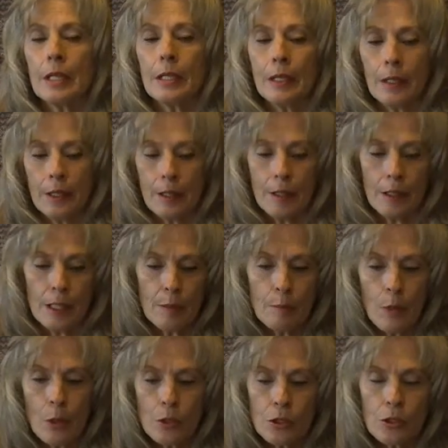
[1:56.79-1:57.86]
uh,
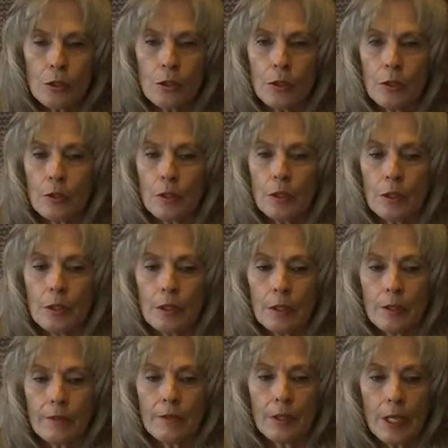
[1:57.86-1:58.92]
emotional
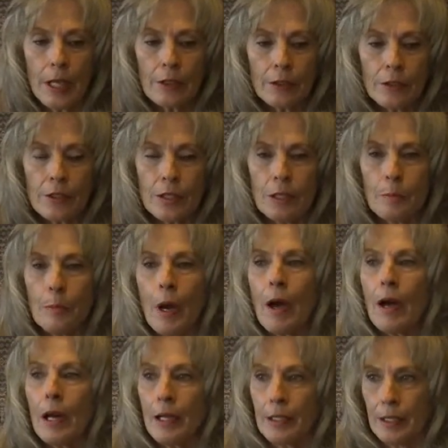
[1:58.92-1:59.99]
energy
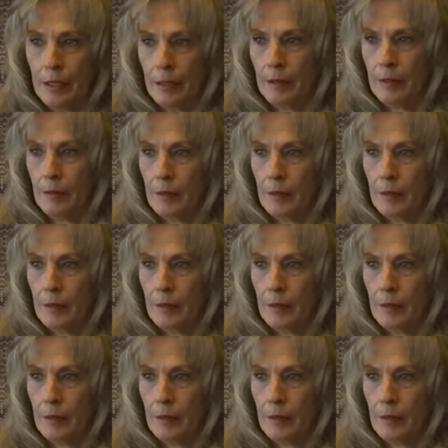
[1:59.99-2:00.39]
body,